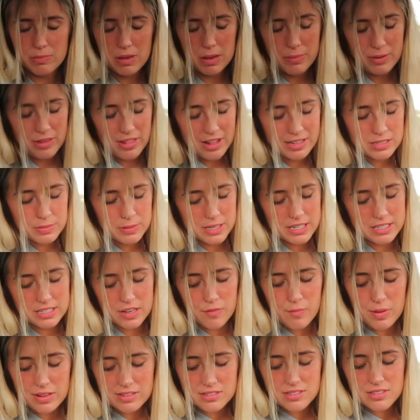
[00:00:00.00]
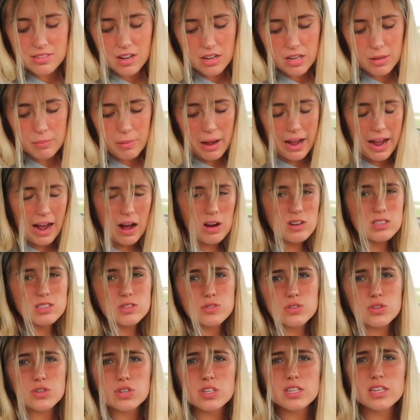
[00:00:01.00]
Maybe that's because I've been stuck in my house
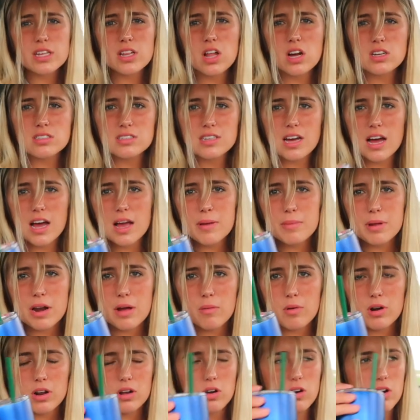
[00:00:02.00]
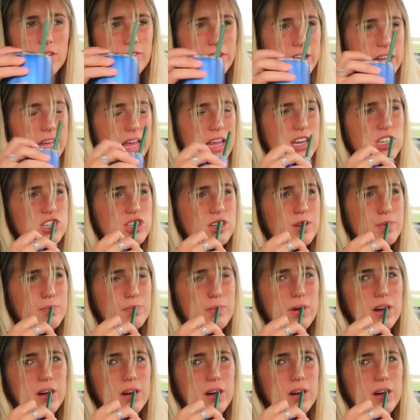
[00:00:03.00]
for a really long time and I want to go on vacation,